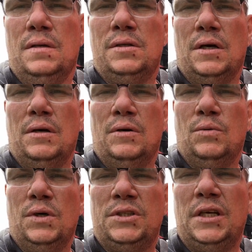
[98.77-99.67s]
so
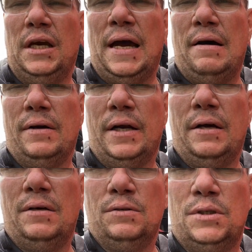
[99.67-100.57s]
we'll see how it
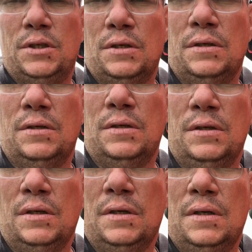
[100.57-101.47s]
goes.
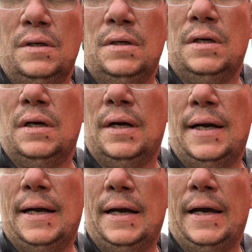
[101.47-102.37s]

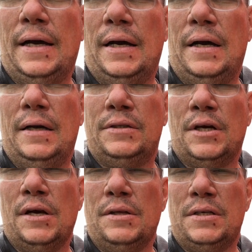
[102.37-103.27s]
I
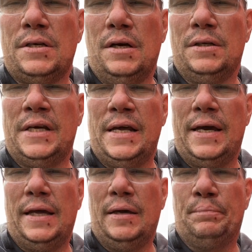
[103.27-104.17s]
turned this on
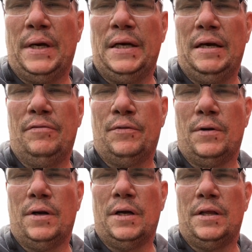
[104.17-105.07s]
1080p
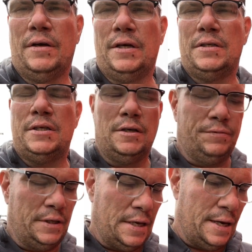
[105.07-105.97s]
for the
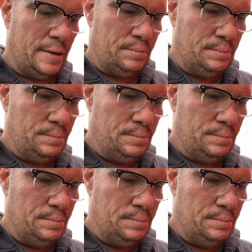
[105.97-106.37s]
selfie cam.